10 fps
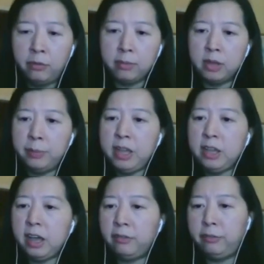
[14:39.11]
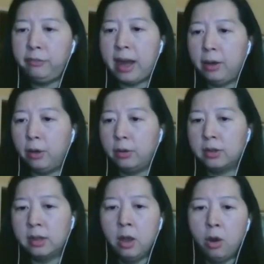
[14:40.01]
from the PDF
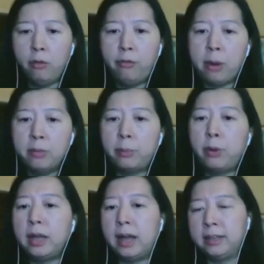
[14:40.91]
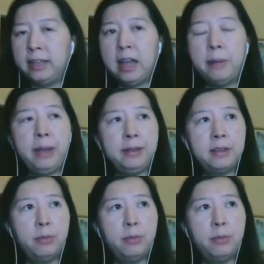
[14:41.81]
files, or from the product database,